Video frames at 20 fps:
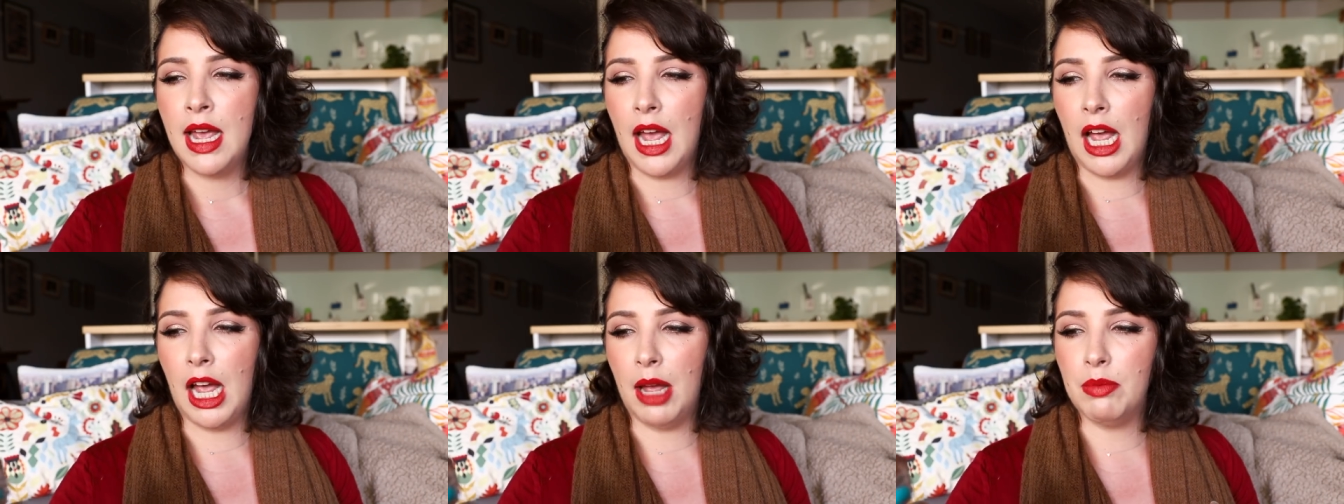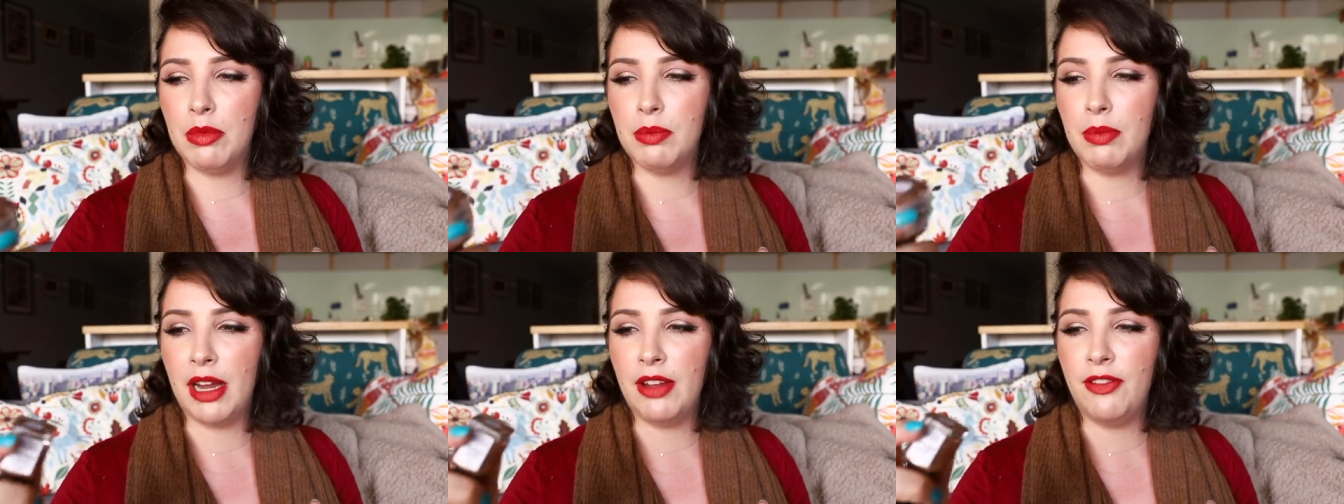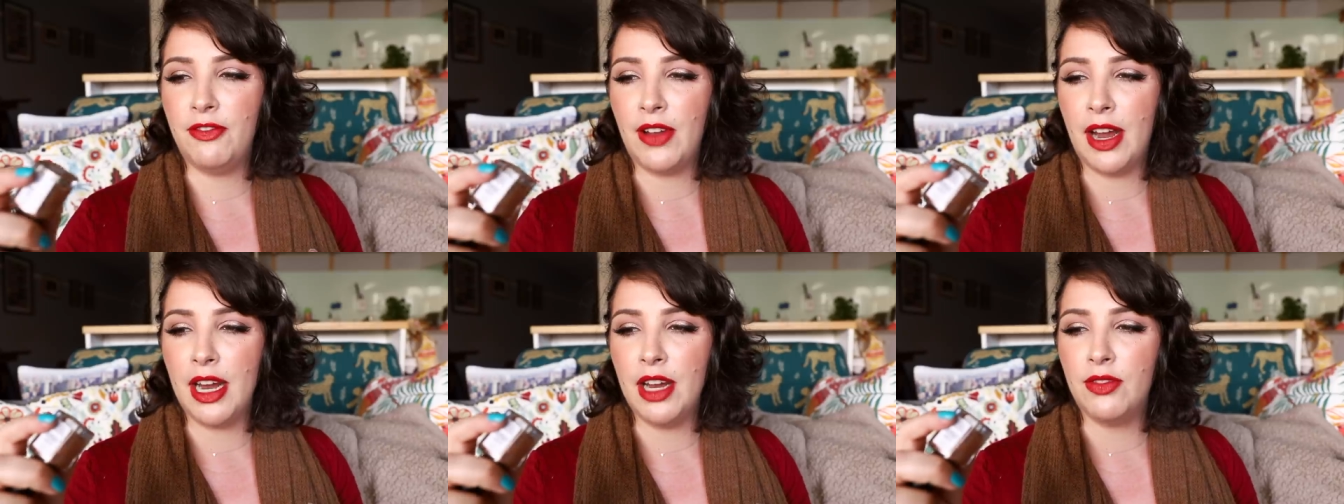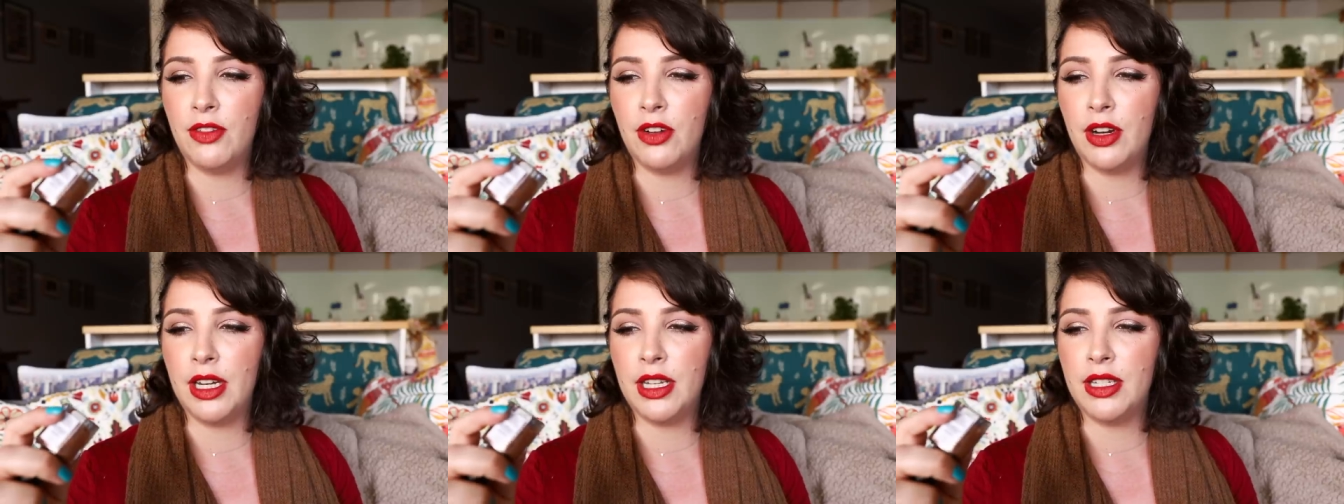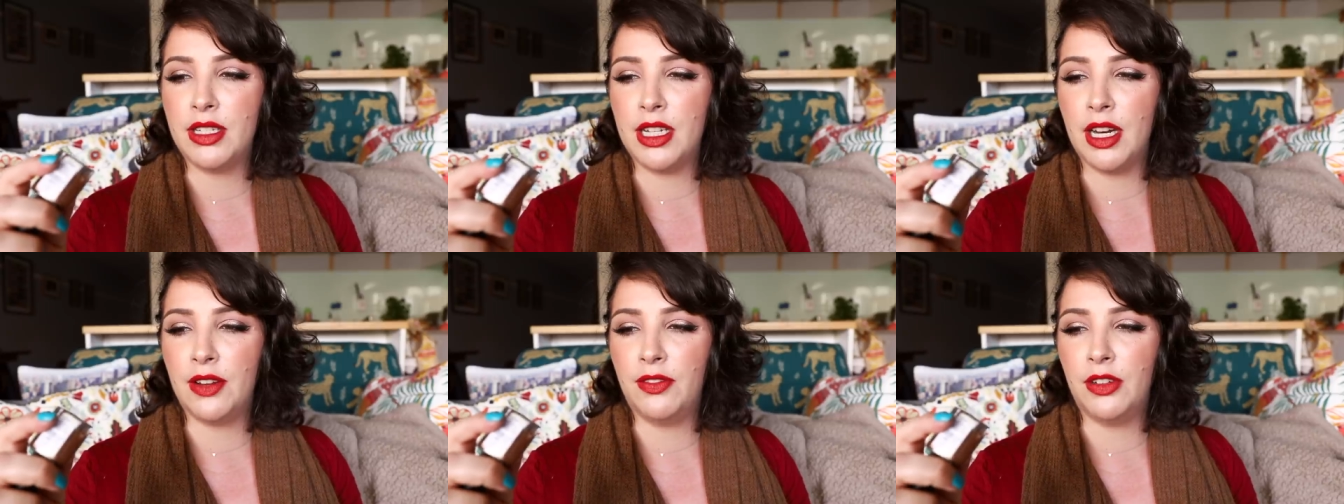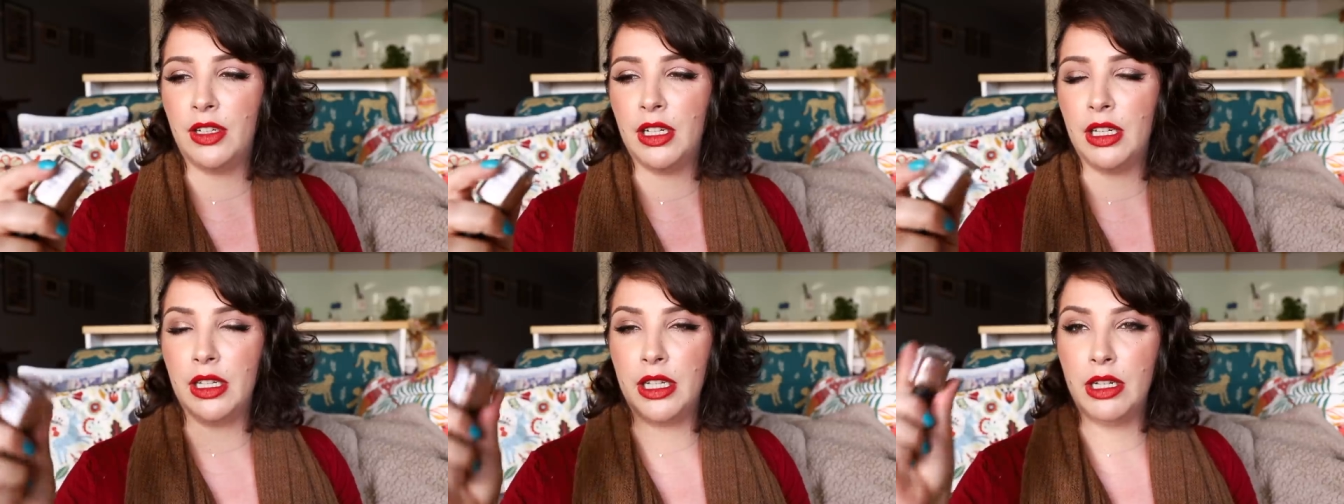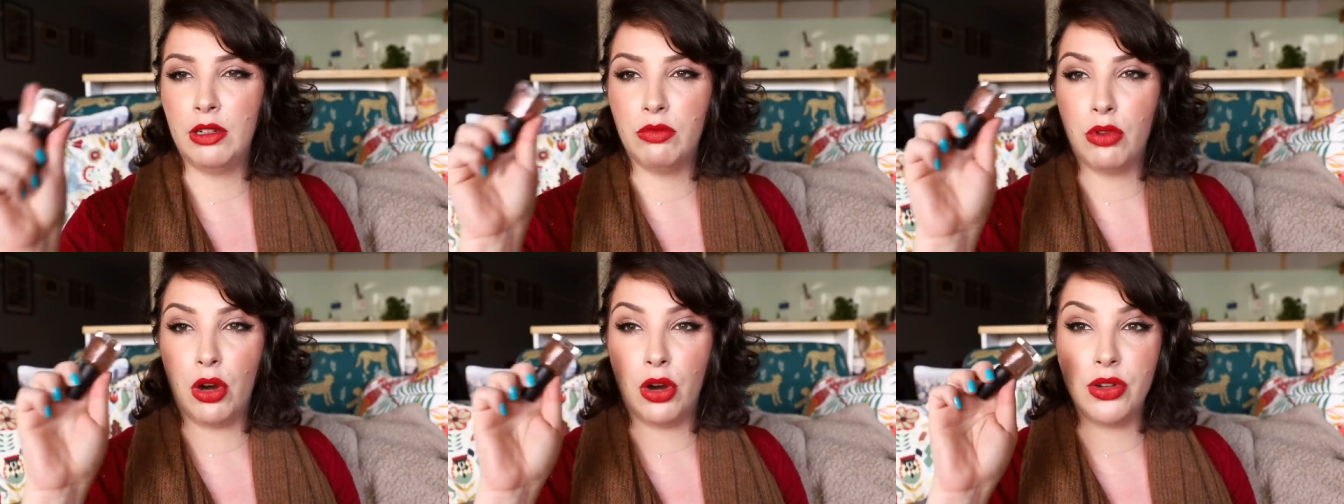My favorite is
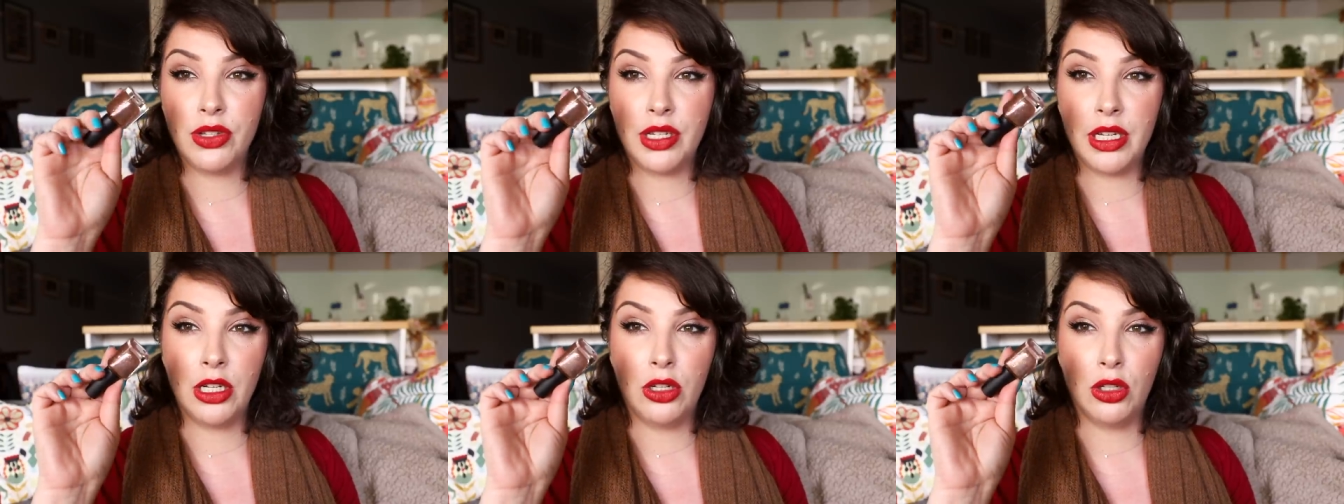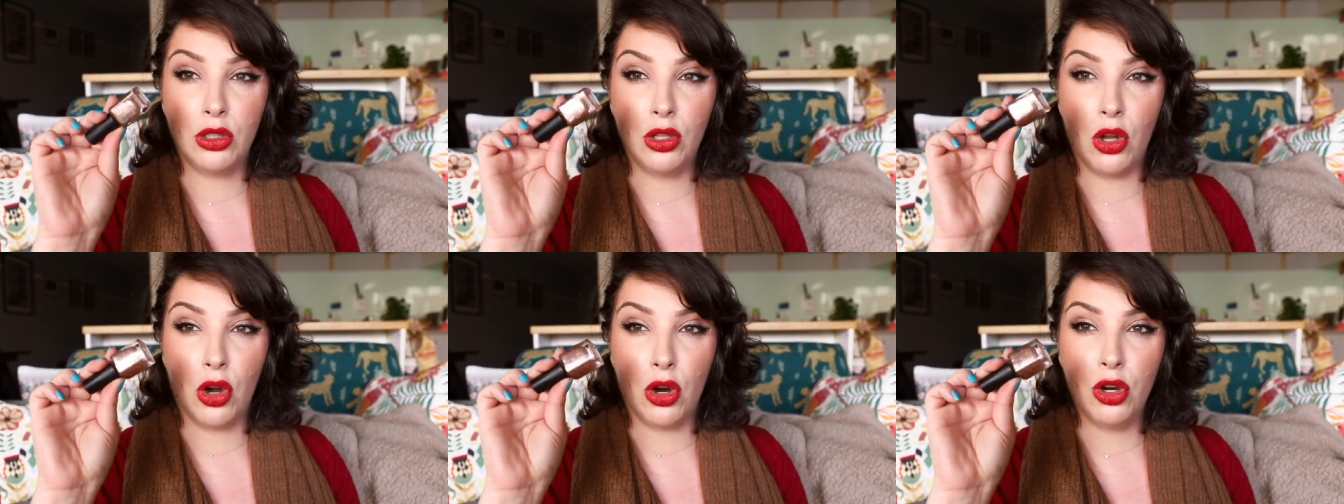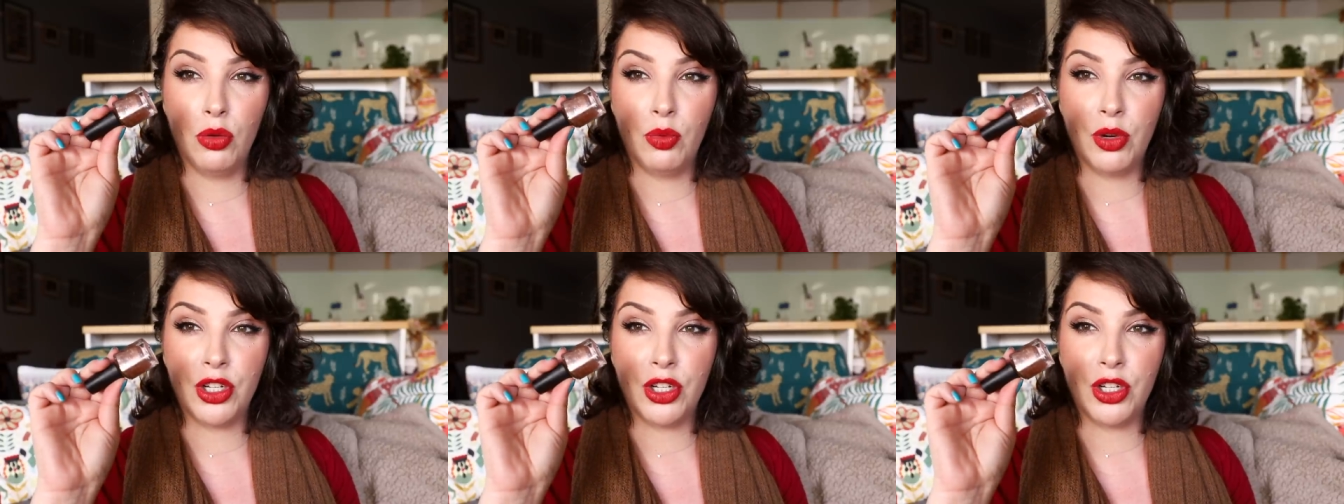definitely Rosy Glow,